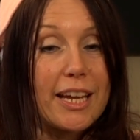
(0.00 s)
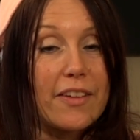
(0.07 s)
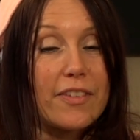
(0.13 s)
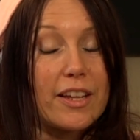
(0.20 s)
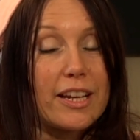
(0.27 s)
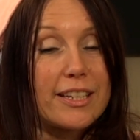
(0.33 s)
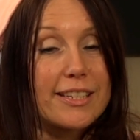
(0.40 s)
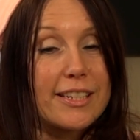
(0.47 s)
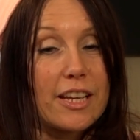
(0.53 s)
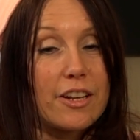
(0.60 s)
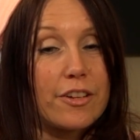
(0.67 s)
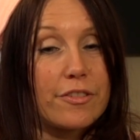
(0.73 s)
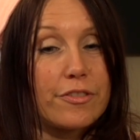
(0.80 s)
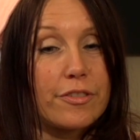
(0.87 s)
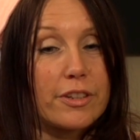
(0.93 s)
And then
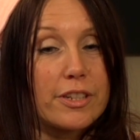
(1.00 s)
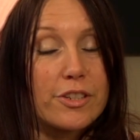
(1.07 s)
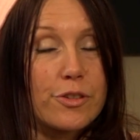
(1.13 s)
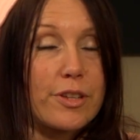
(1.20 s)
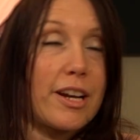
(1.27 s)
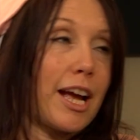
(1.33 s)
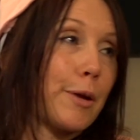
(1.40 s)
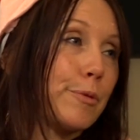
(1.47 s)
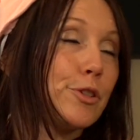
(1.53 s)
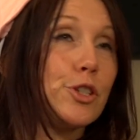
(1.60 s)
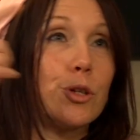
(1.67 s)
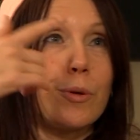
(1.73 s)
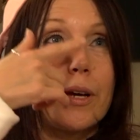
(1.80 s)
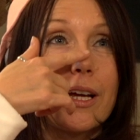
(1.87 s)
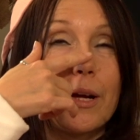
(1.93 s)
so then I would
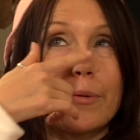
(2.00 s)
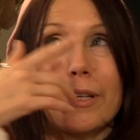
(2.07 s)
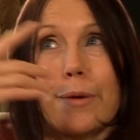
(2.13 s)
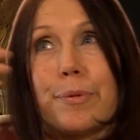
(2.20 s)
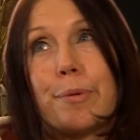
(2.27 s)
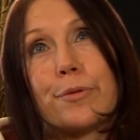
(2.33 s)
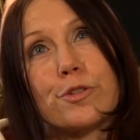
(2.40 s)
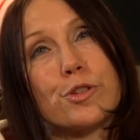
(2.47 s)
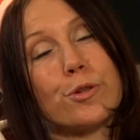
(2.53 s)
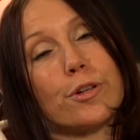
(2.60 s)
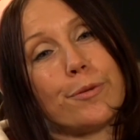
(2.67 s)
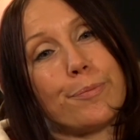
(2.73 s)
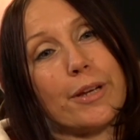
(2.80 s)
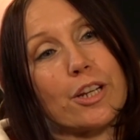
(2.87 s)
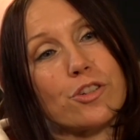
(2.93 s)
do it. I would get people to do it
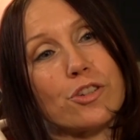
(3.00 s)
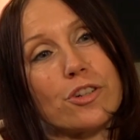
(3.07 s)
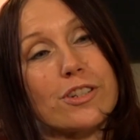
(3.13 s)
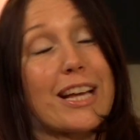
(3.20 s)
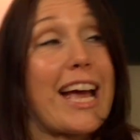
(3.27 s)
in pictures.